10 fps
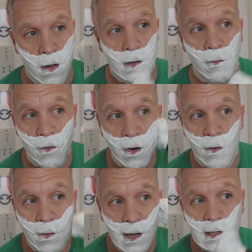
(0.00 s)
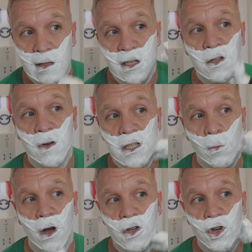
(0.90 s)
No other reason. That's the reason
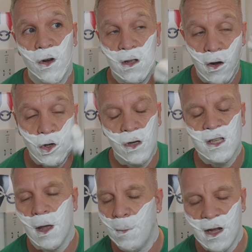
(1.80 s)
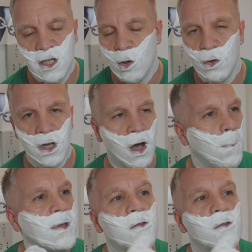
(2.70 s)
why I try to get back to all your comments,